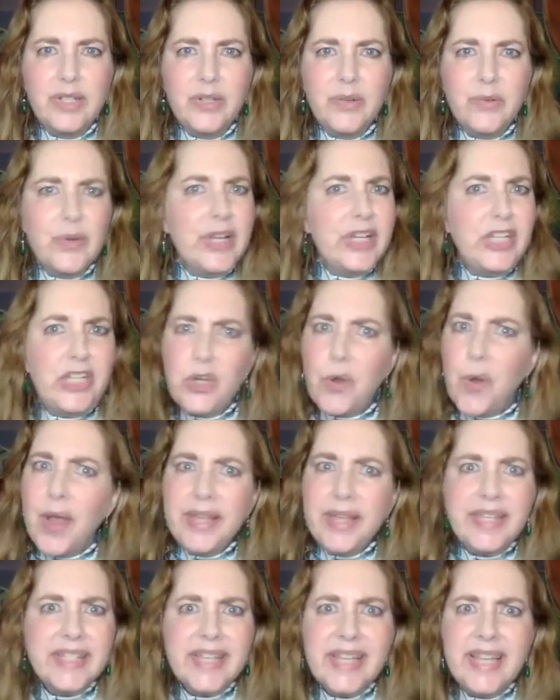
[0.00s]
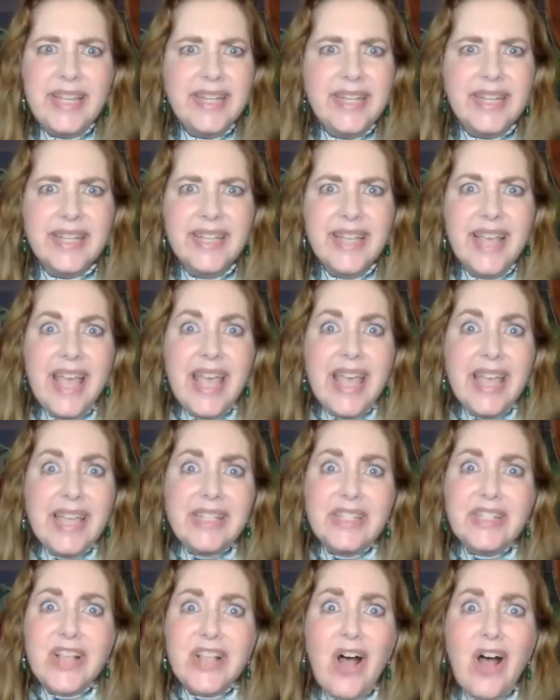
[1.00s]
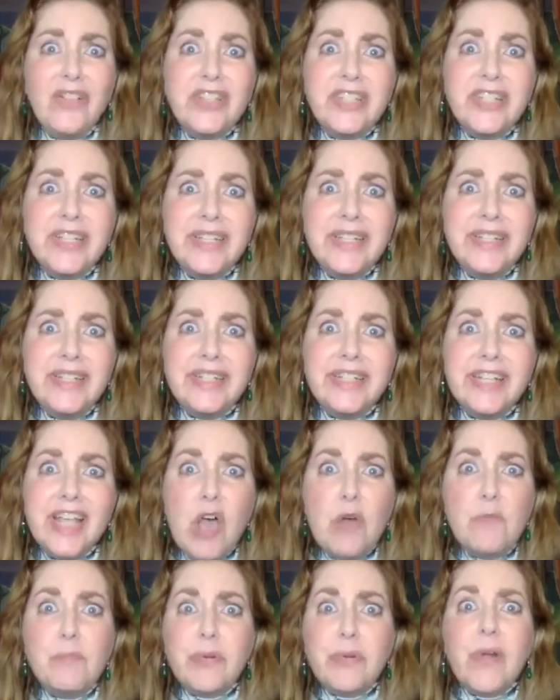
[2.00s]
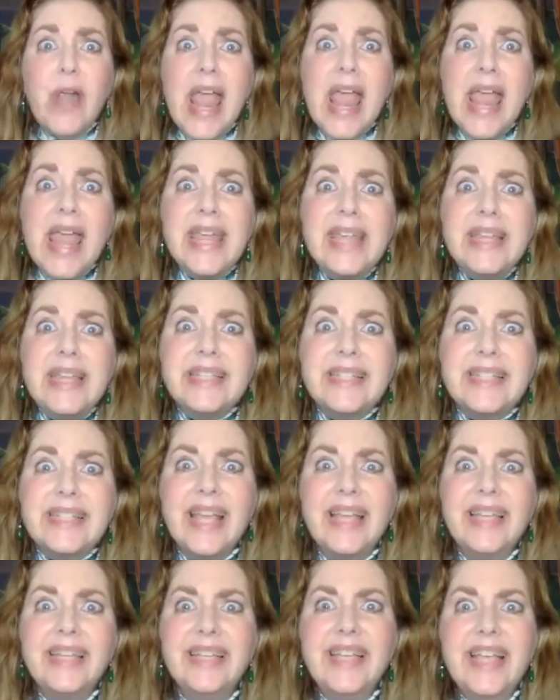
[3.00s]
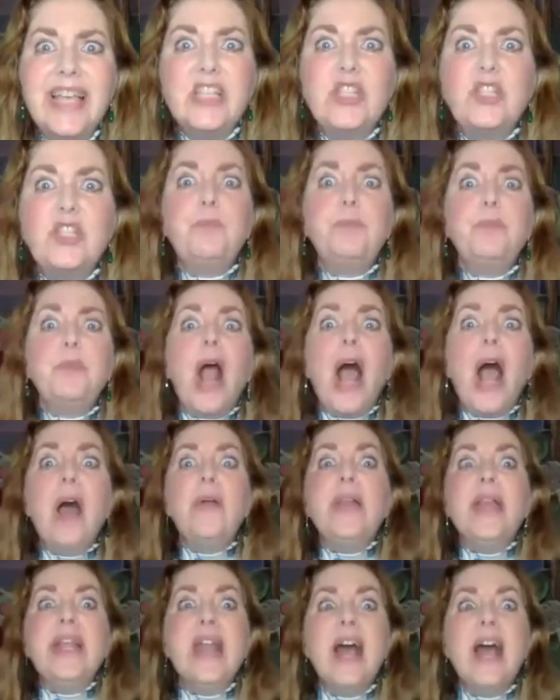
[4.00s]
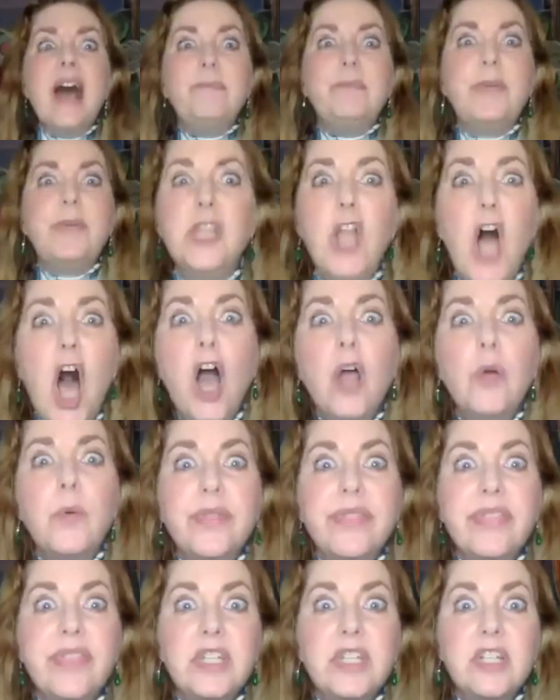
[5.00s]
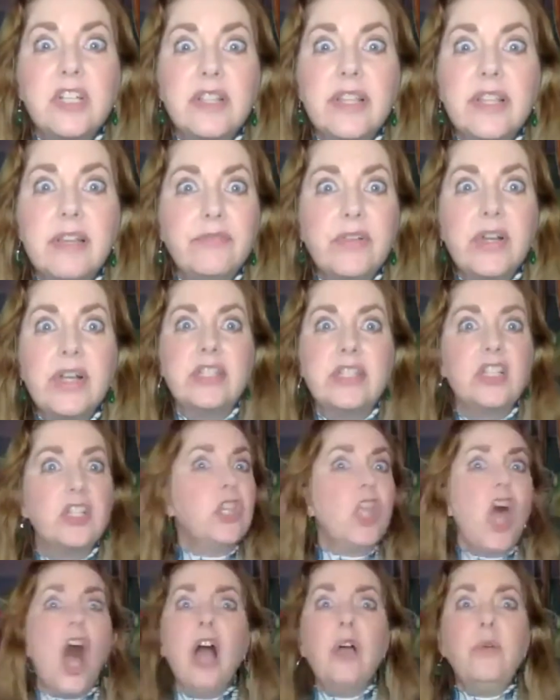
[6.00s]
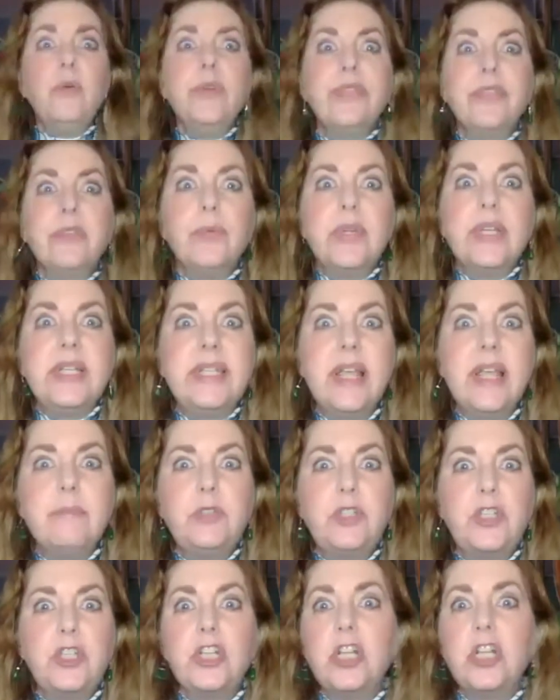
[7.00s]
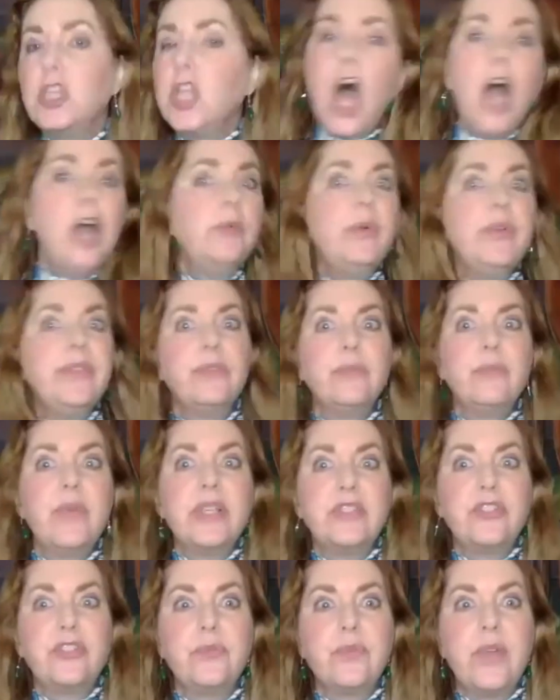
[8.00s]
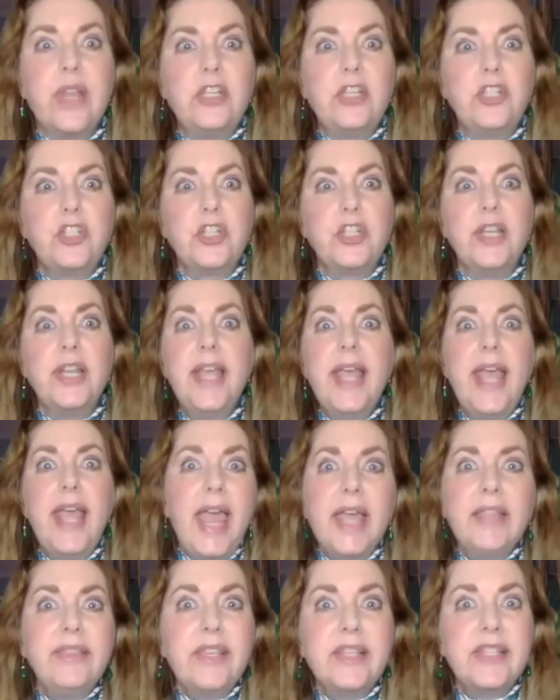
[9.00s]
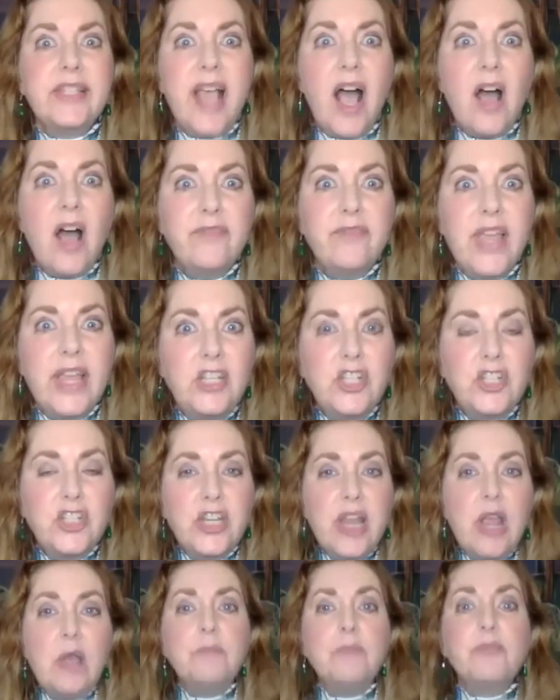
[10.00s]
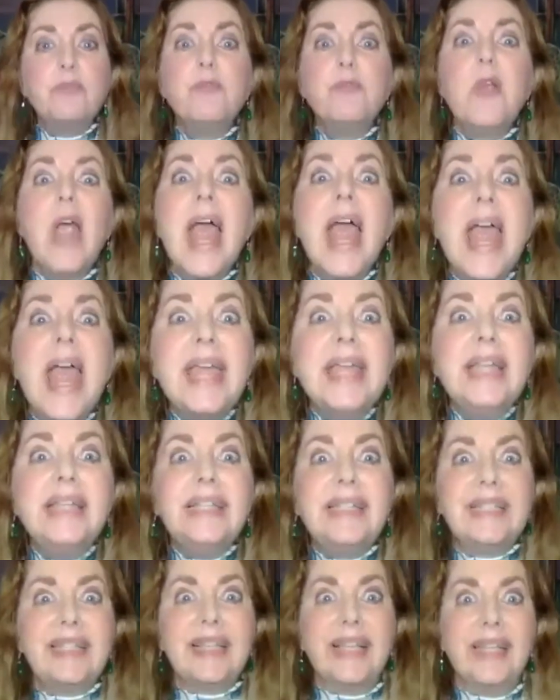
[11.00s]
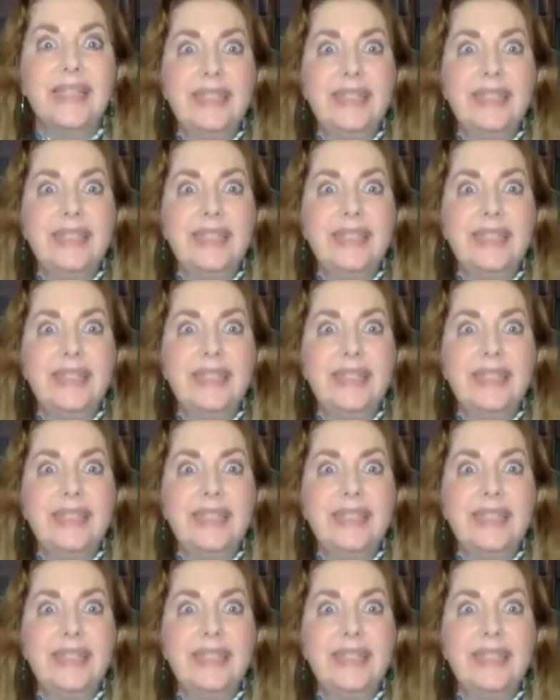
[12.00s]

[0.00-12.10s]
Rejoicing, exulting, praise, sprouting up along with the deliverance, along with the redemption, along with the restoration and the salvation. Praise!